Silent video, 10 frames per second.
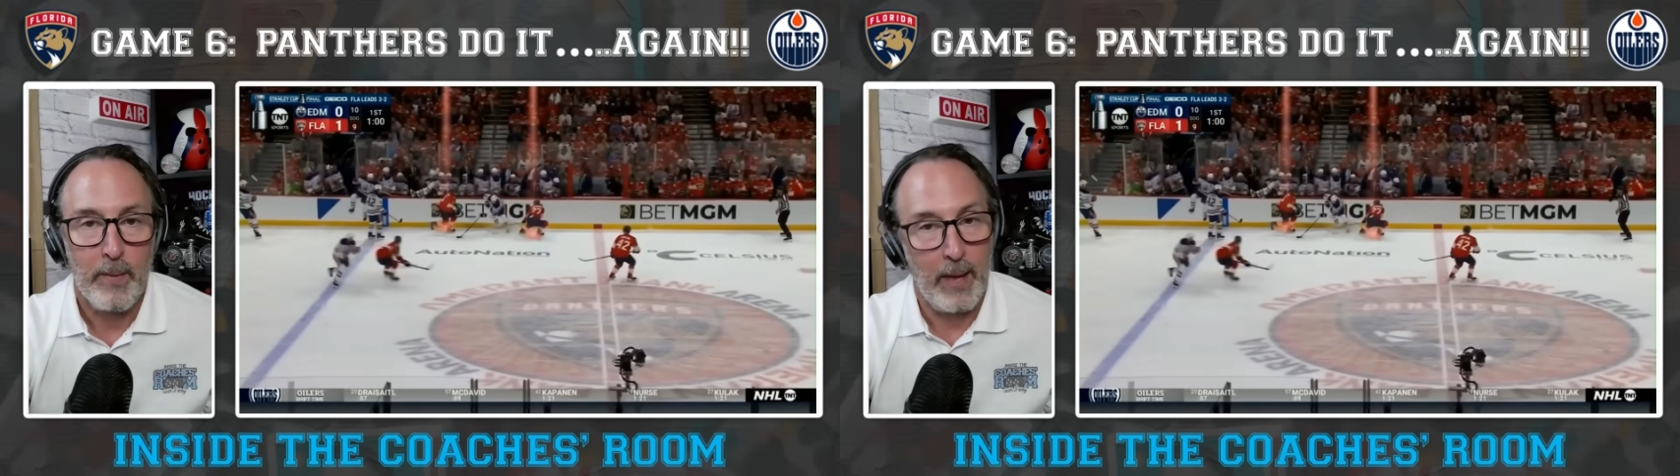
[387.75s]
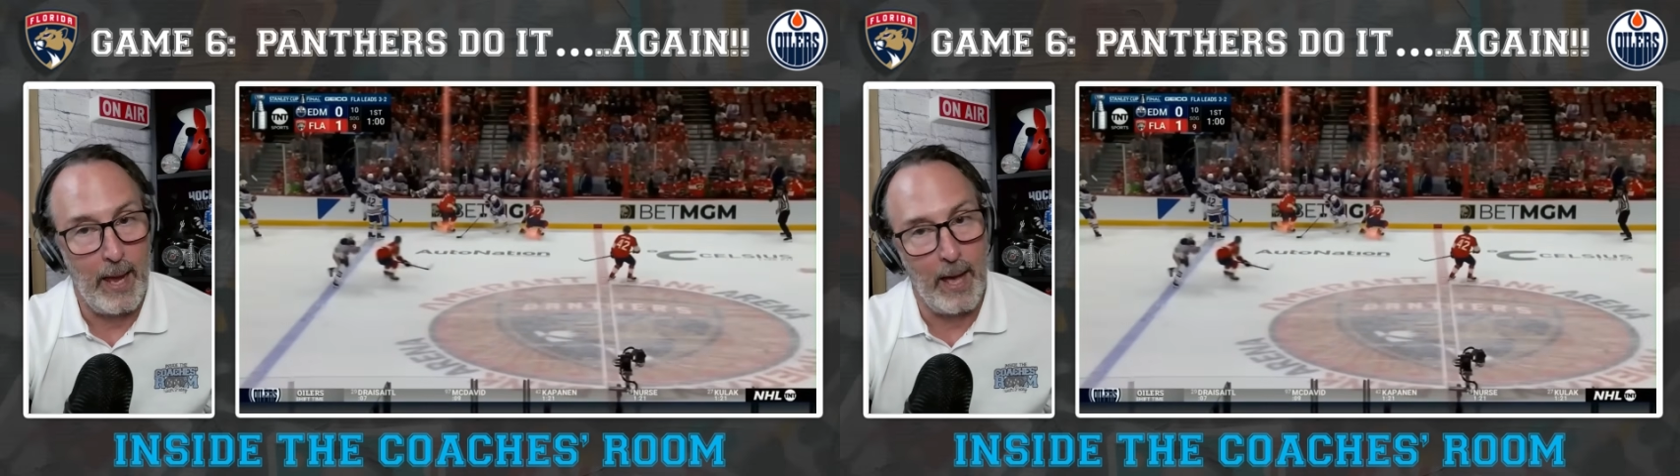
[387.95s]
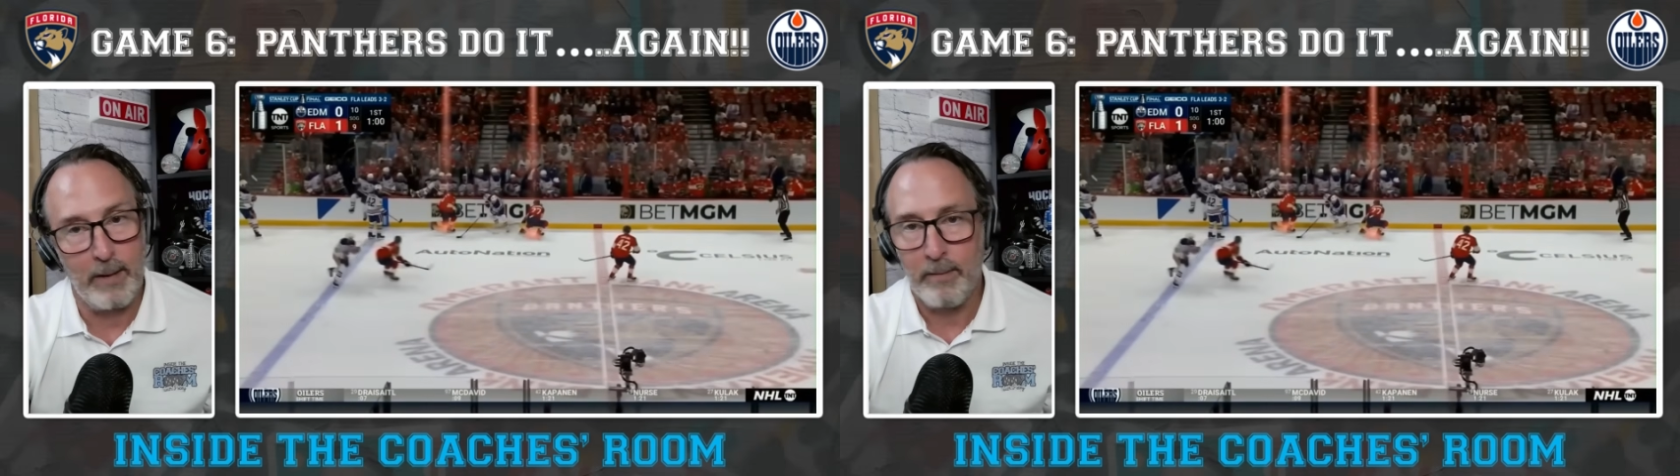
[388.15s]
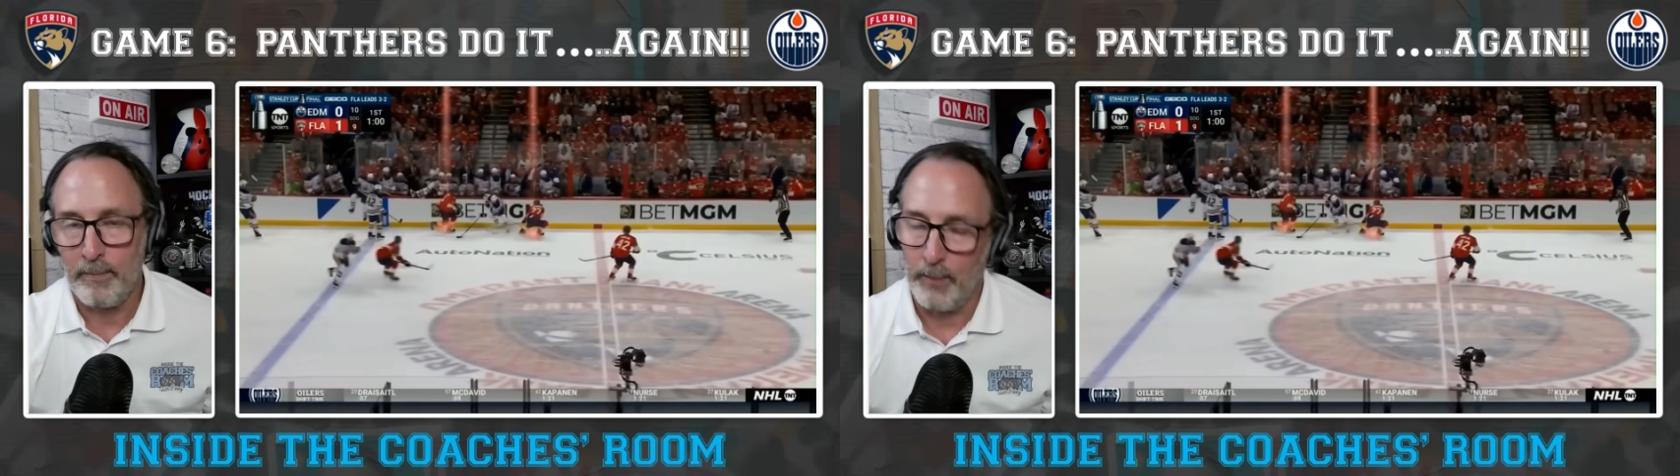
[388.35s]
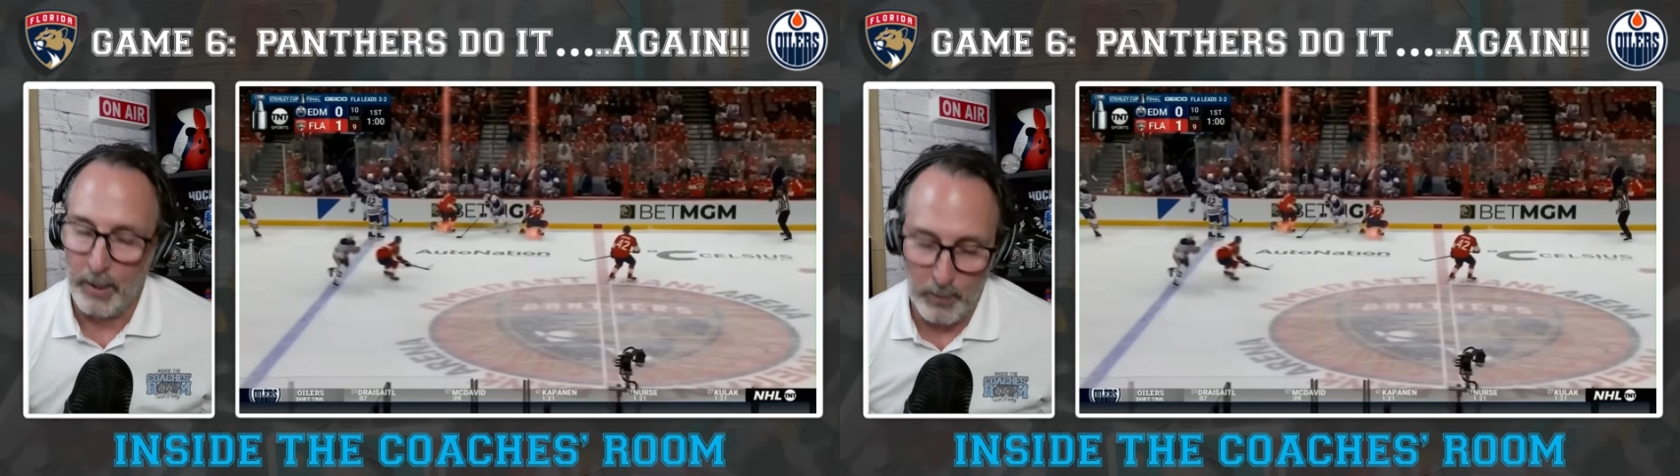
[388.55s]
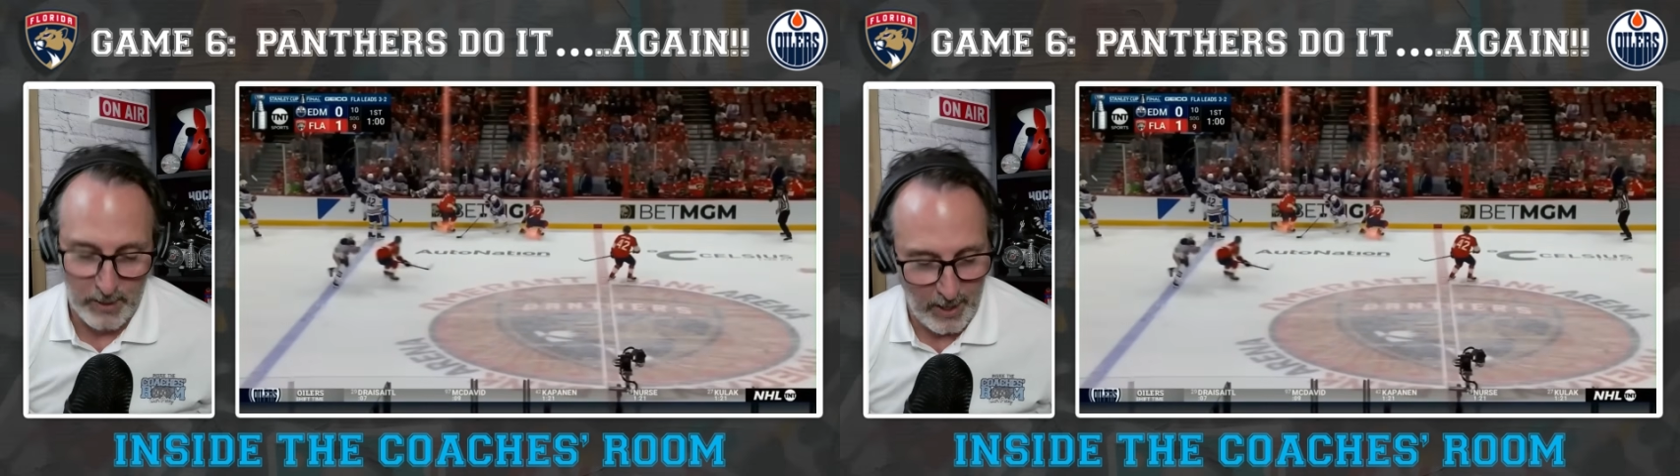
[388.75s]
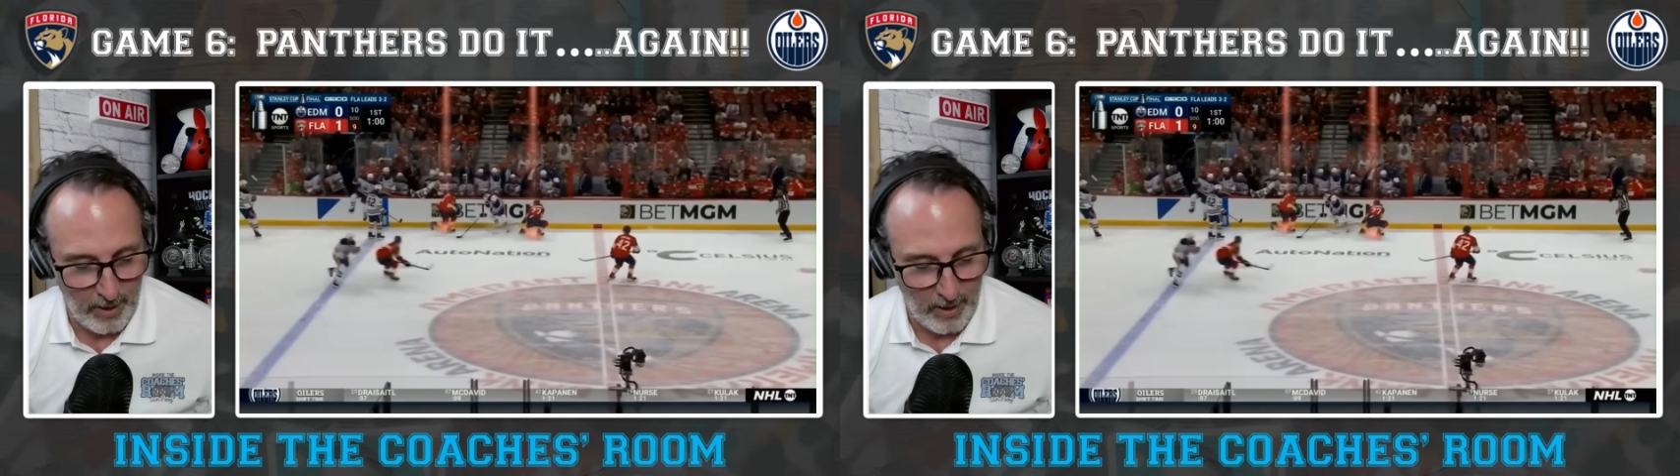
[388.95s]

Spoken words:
And, like we say